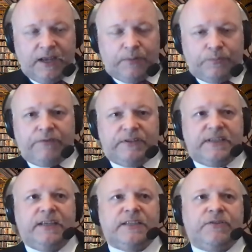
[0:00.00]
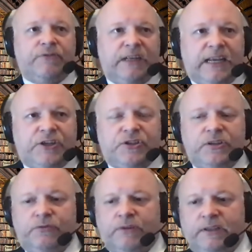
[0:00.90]
Privacy is a
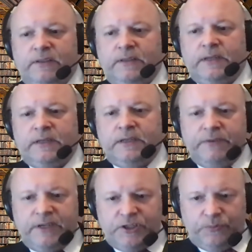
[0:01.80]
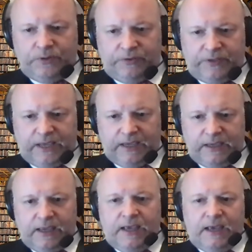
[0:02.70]
relational rather than an individual thing.
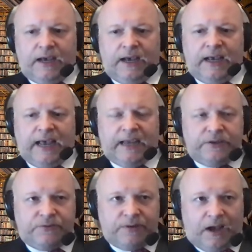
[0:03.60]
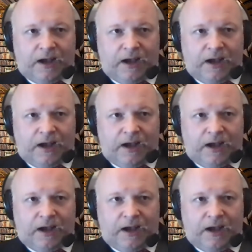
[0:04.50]
And it